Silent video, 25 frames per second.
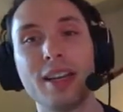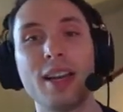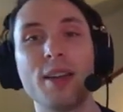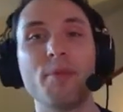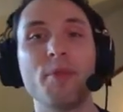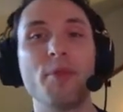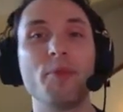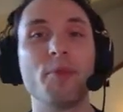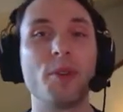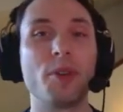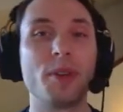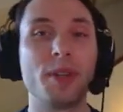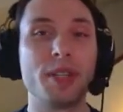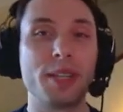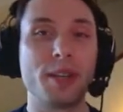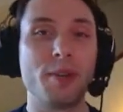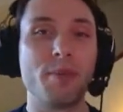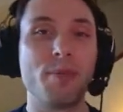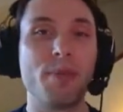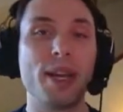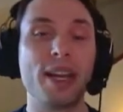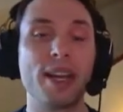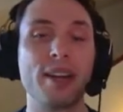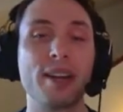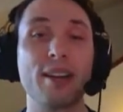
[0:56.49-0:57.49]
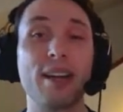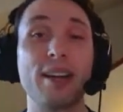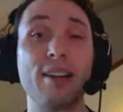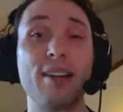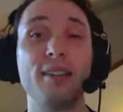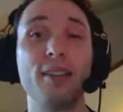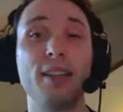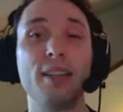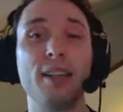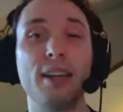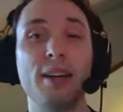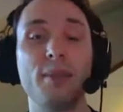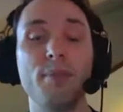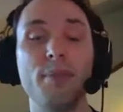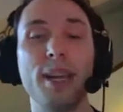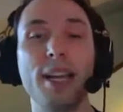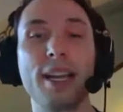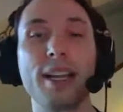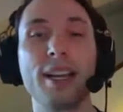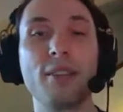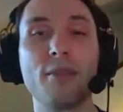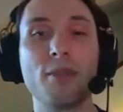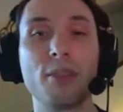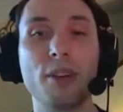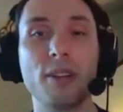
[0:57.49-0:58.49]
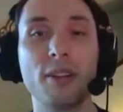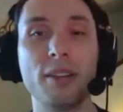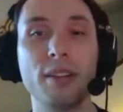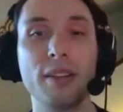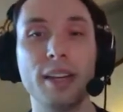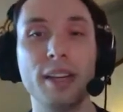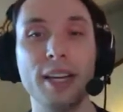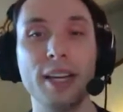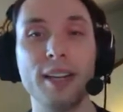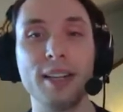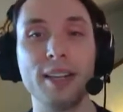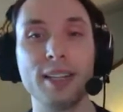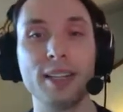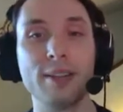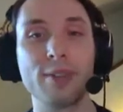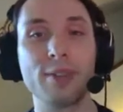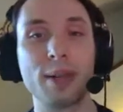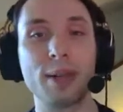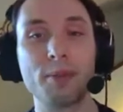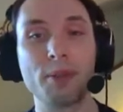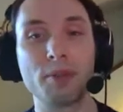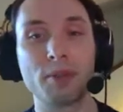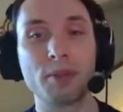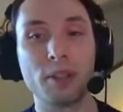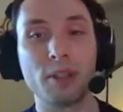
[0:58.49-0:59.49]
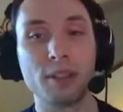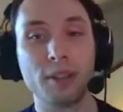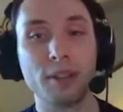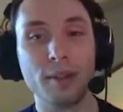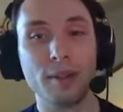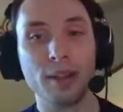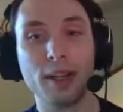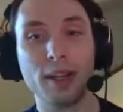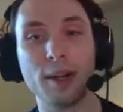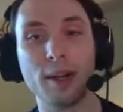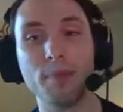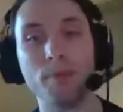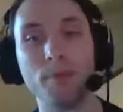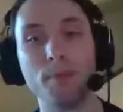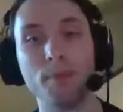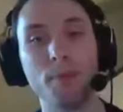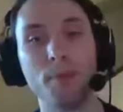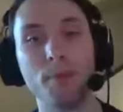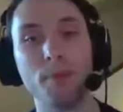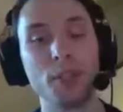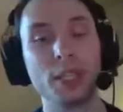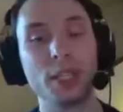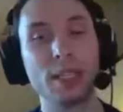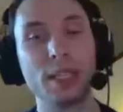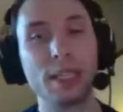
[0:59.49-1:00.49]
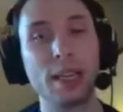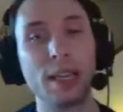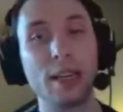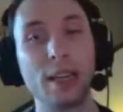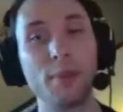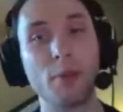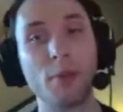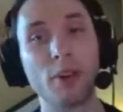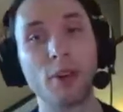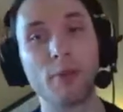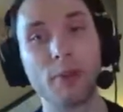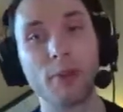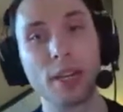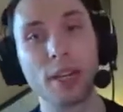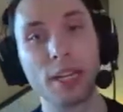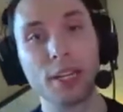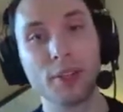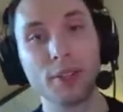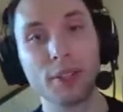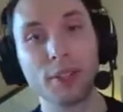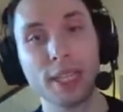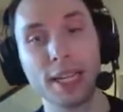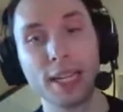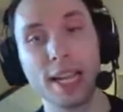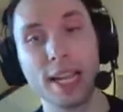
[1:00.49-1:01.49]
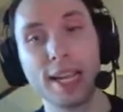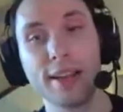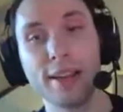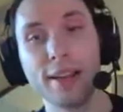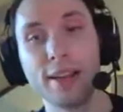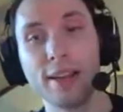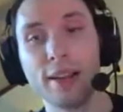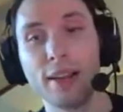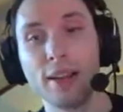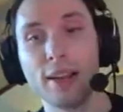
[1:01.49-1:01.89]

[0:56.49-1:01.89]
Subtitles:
I moved more into a back-end role and a DevOps role, which is kind of more of what I do today.